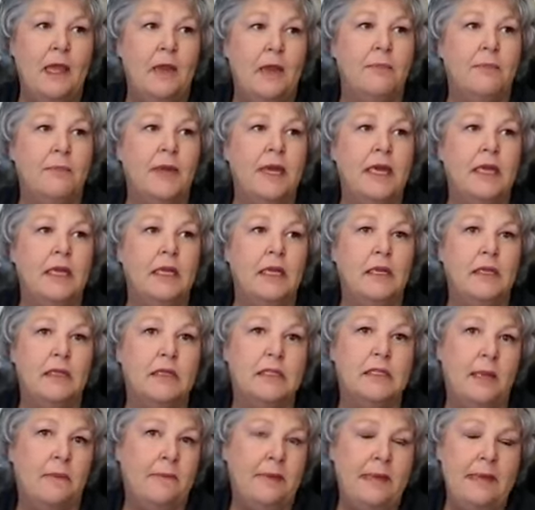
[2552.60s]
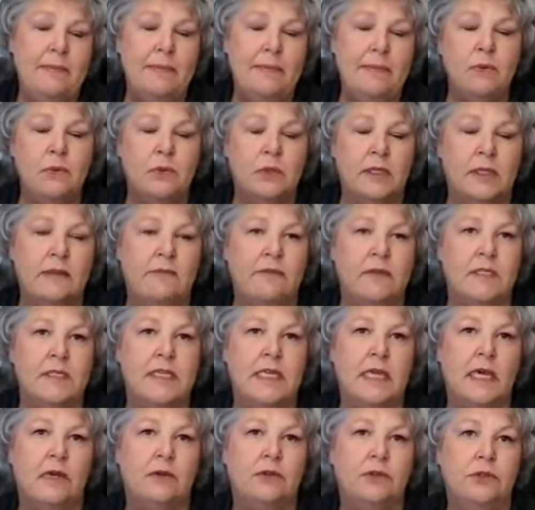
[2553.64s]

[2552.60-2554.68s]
But some people will even tell you